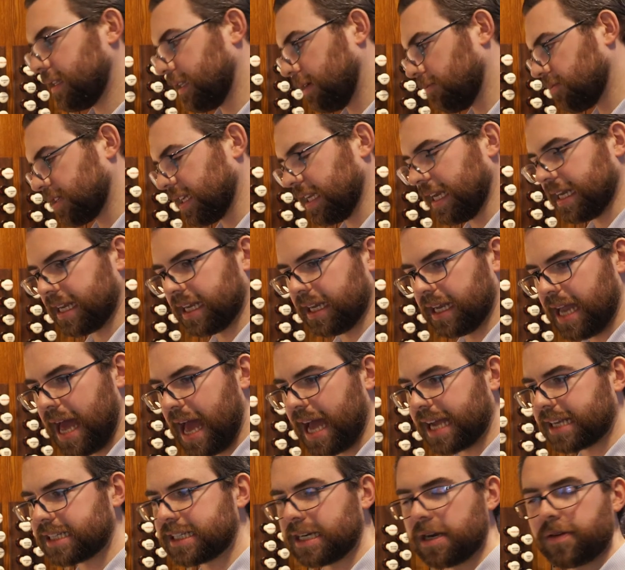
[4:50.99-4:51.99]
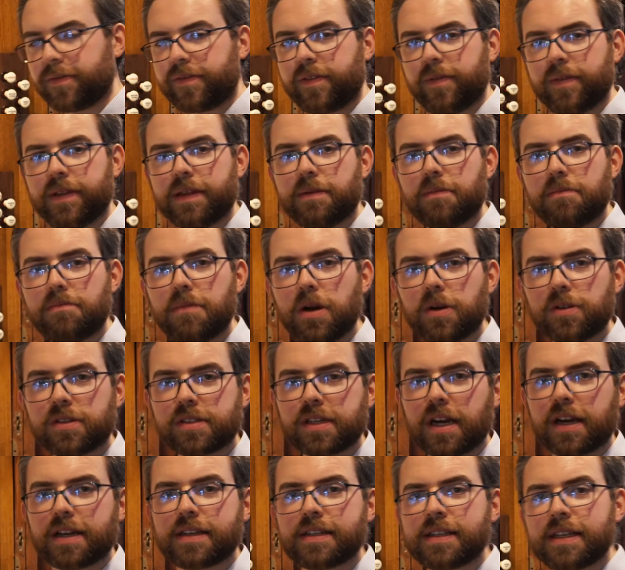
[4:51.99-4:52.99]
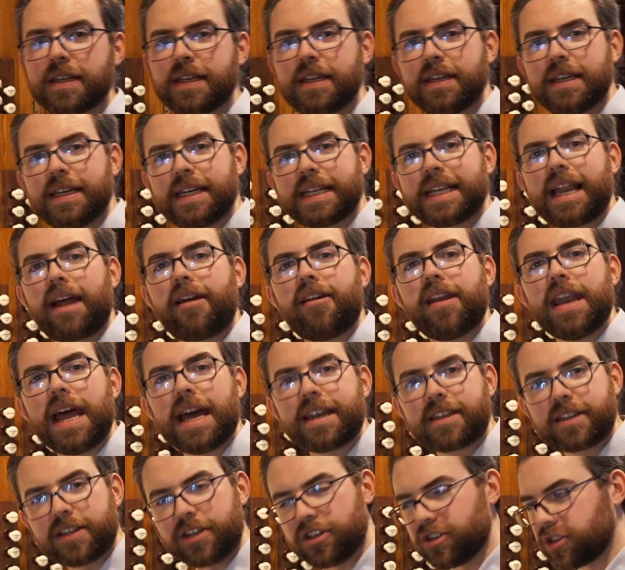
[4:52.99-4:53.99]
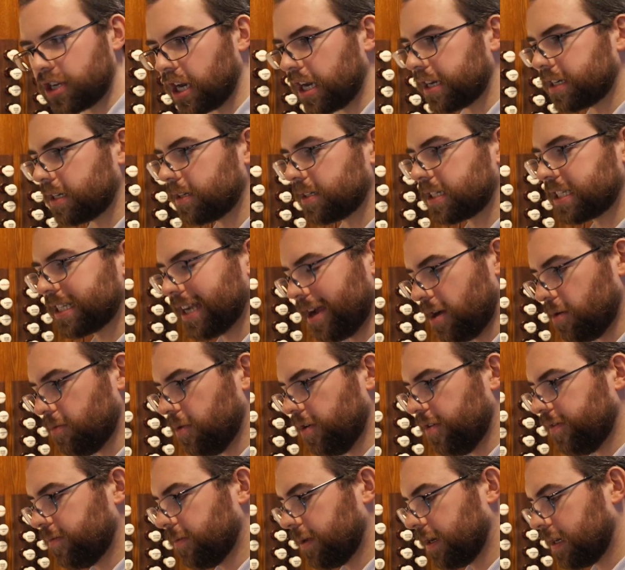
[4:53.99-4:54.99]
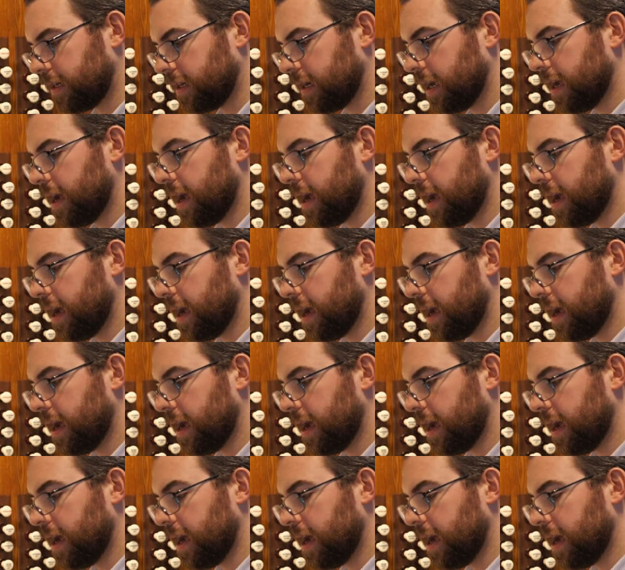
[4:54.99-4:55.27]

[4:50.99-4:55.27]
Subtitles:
That was a little excerpt from the Mozart Clarinet Concerto slow movement,